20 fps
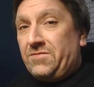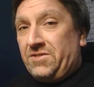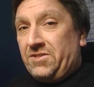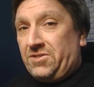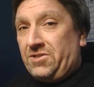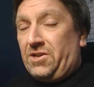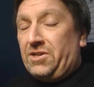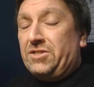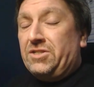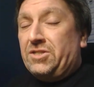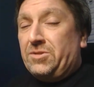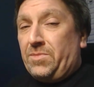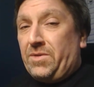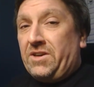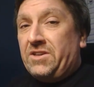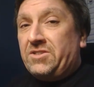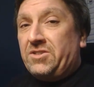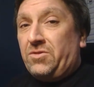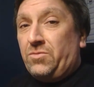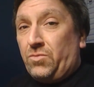design
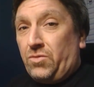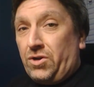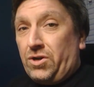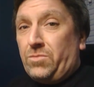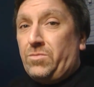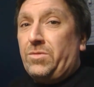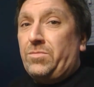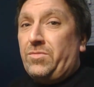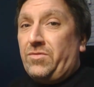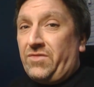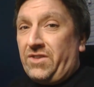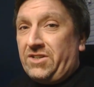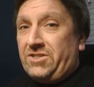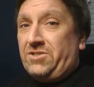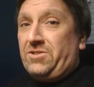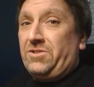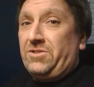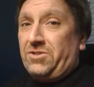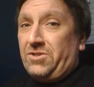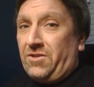space and work with
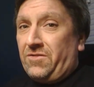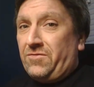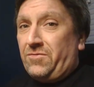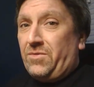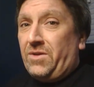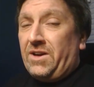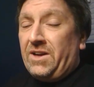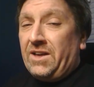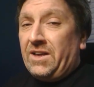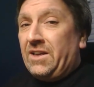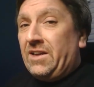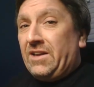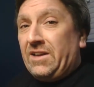professional software.